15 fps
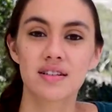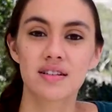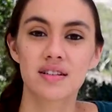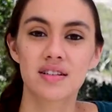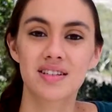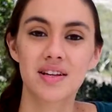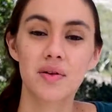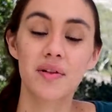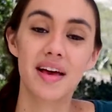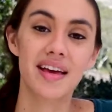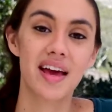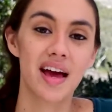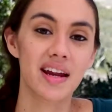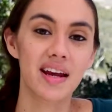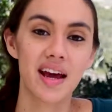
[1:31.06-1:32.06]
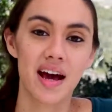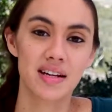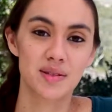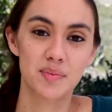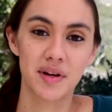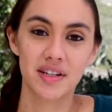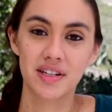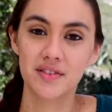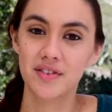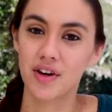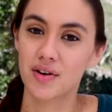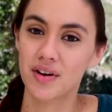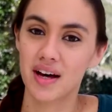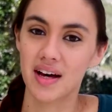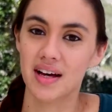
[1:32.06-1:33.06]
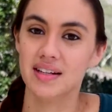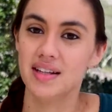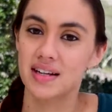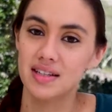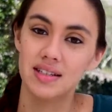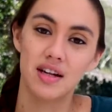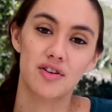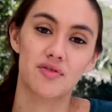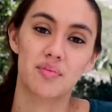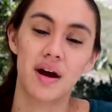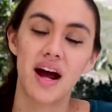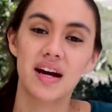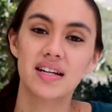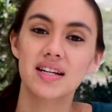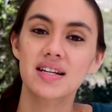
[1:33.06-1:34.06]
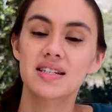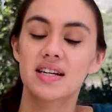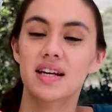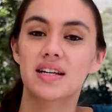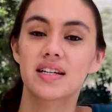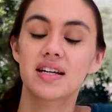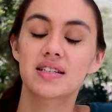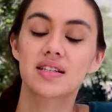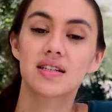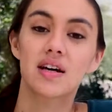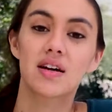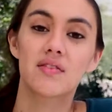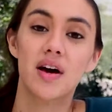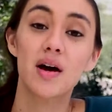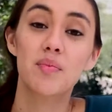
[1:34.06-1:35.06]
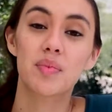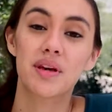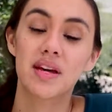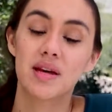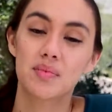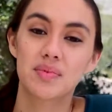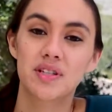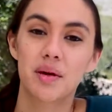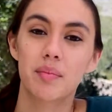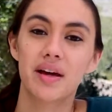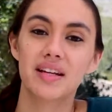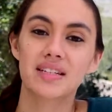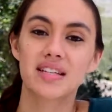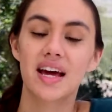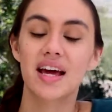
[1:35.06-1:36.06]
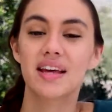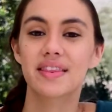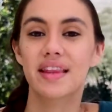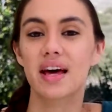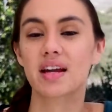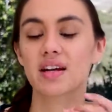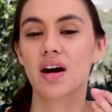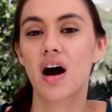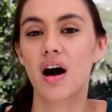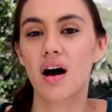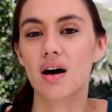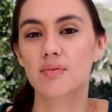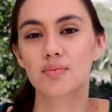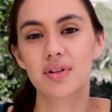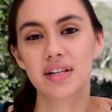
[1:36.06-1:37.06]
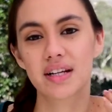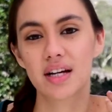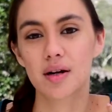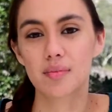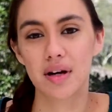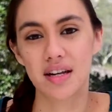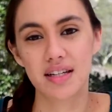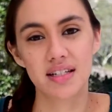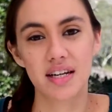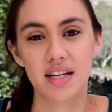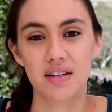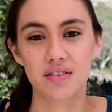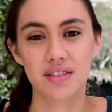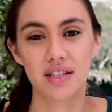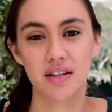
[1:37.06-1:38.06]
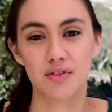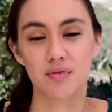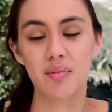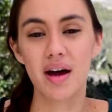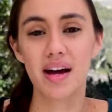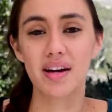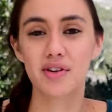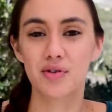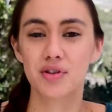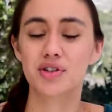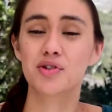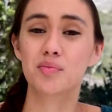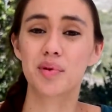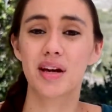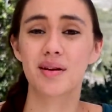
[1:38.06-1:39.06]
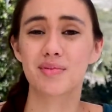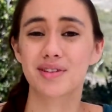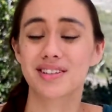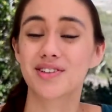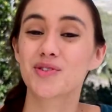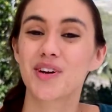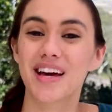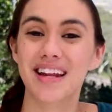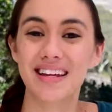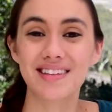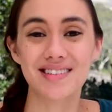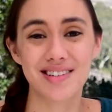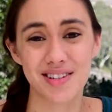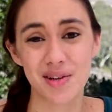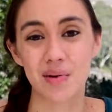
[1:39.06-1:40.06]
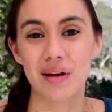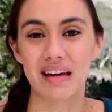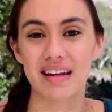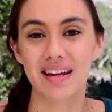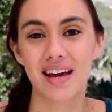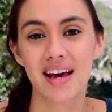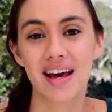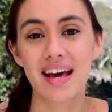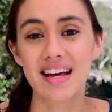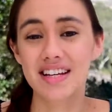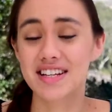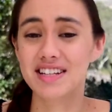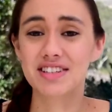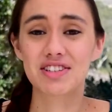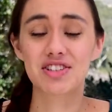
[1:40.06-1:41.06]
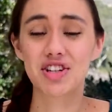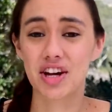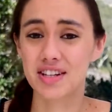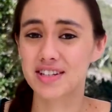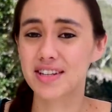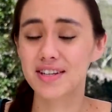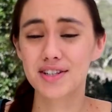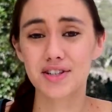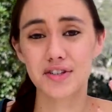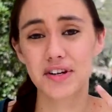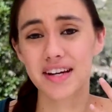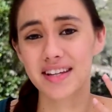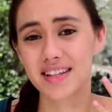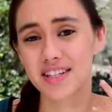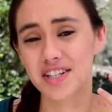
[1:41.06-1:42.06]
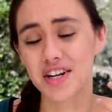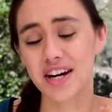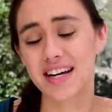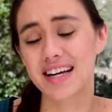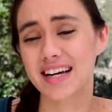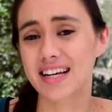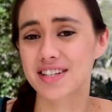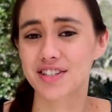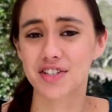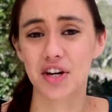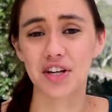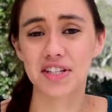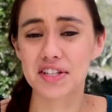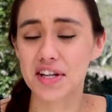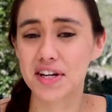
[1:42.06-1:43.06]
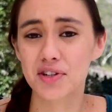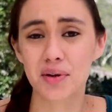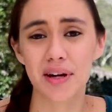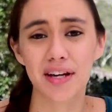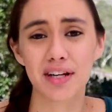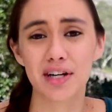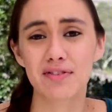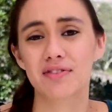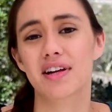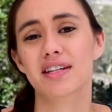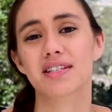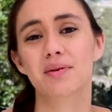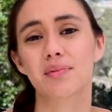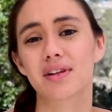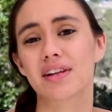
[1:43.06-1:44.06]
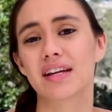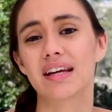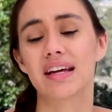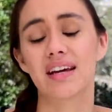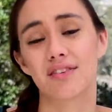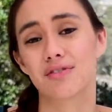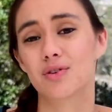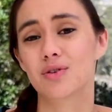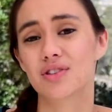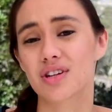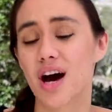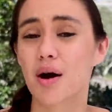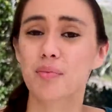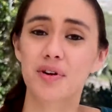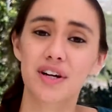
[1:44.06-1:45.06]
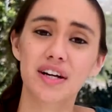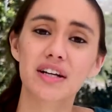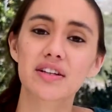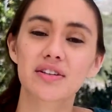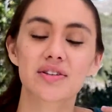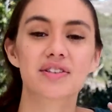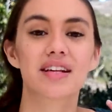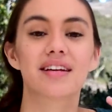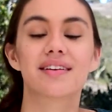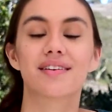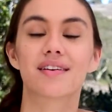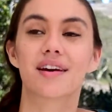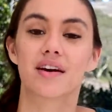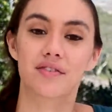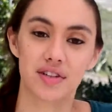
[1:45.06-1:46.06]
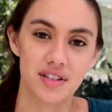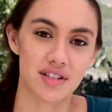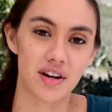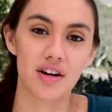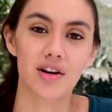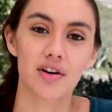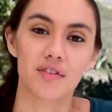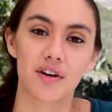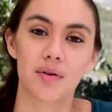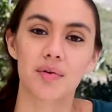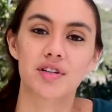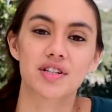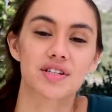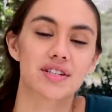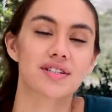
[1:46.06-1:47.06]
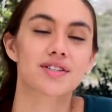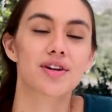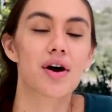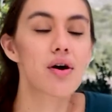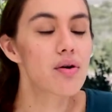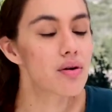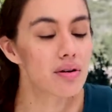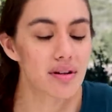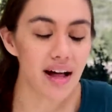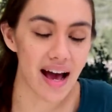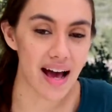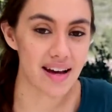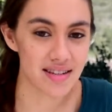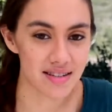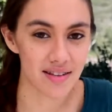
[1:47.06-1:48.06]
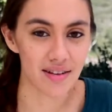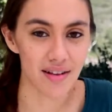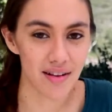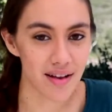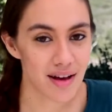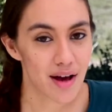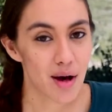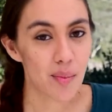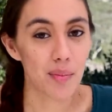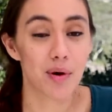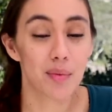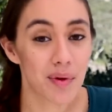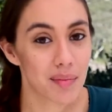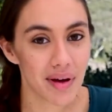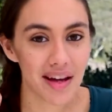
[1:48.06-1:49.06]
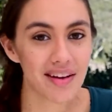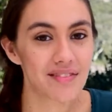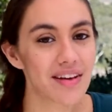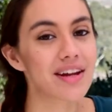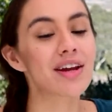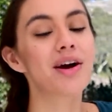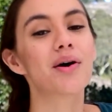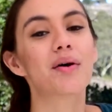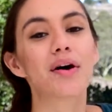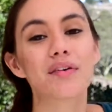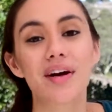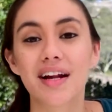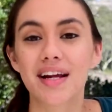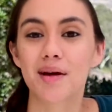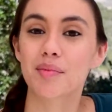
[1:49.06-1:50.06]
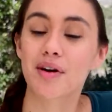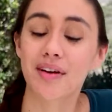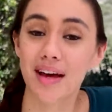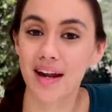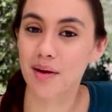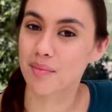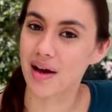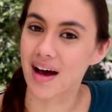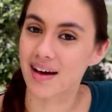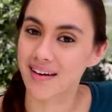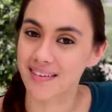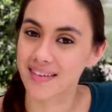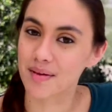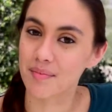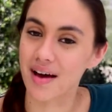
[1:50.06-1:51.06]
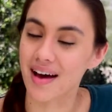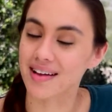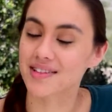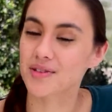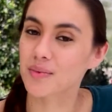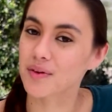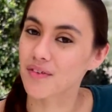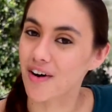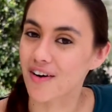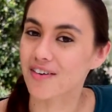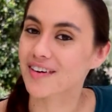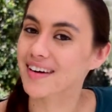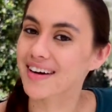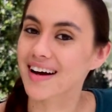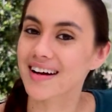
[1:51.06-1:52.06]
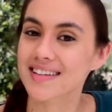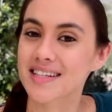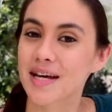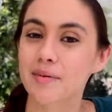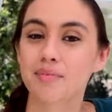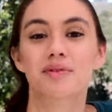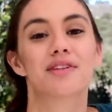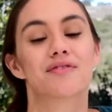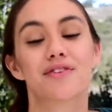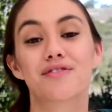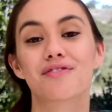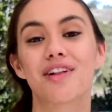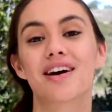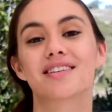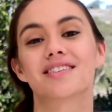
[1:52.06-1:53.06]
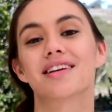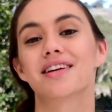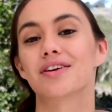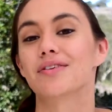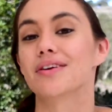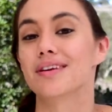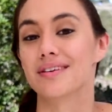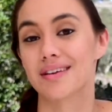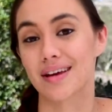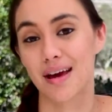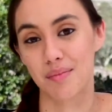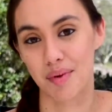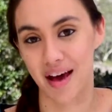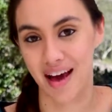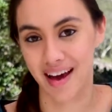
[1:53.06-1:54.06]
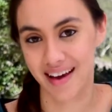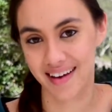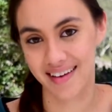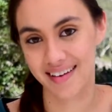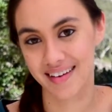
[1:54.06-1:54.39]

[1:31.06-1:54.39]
So like any aspect of yoga, it takes a lot of practice and it takes a lot of upkeep to maintain that calm, clear, meditative state of mind, or to be able to get into it. It's just like strength training. It's just like training your flexibility. If you stop, you're going to lose it and you're going to have to start over, which is a total hassle. But we made a video already about getting back on the mat, so we've already got tips if you've lost it and you need to get back.